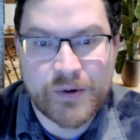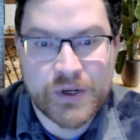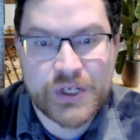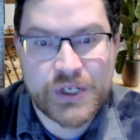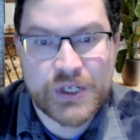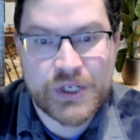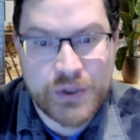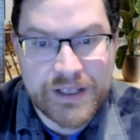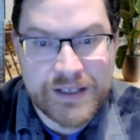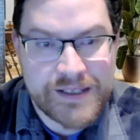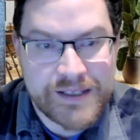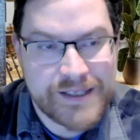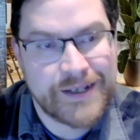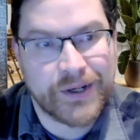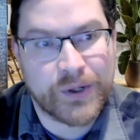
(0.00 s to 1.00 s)
owners should
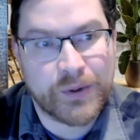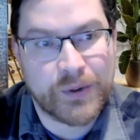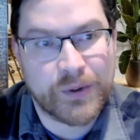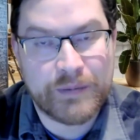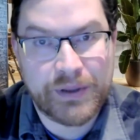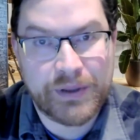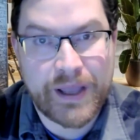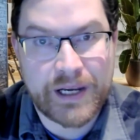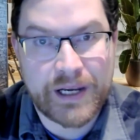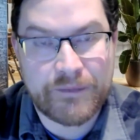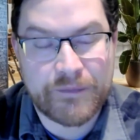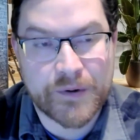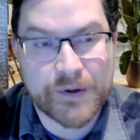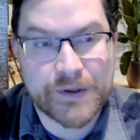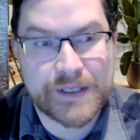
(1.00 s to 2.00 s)
consider when
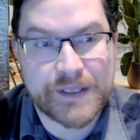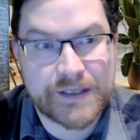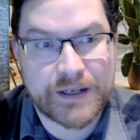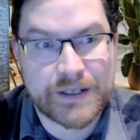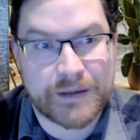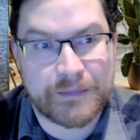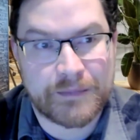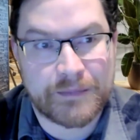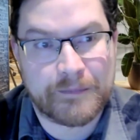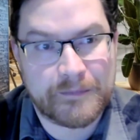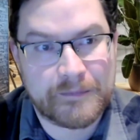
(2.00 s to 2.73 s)
planning for succession?